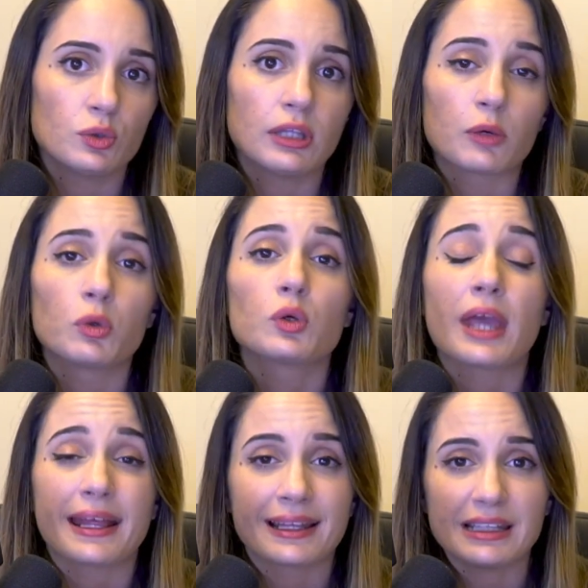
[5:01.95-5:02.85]
like what you
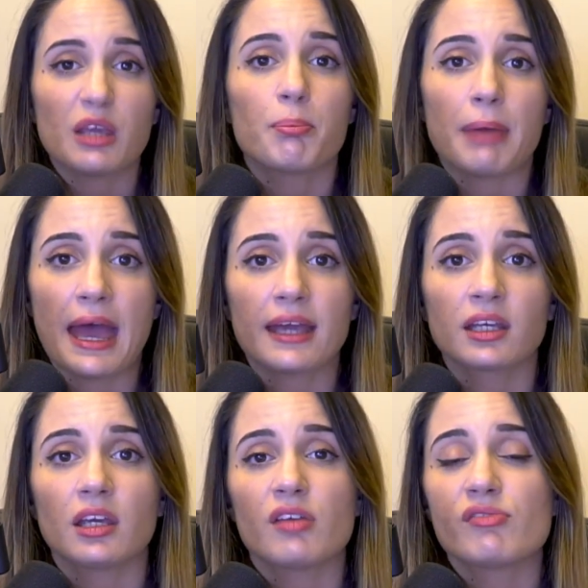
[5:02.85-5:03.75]
can claim
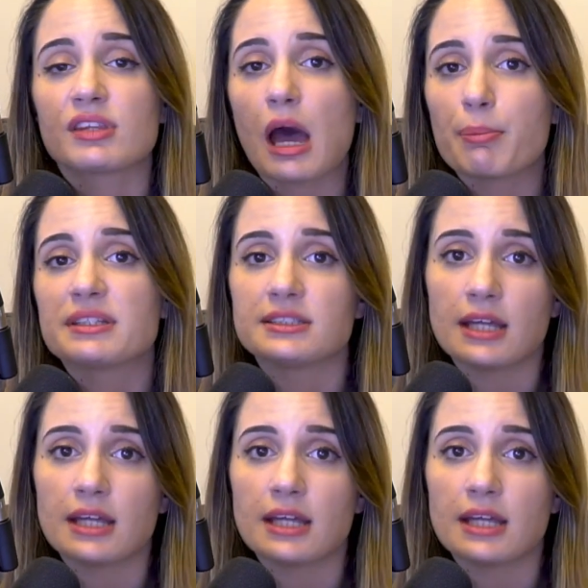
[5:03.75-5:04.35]
back if it happens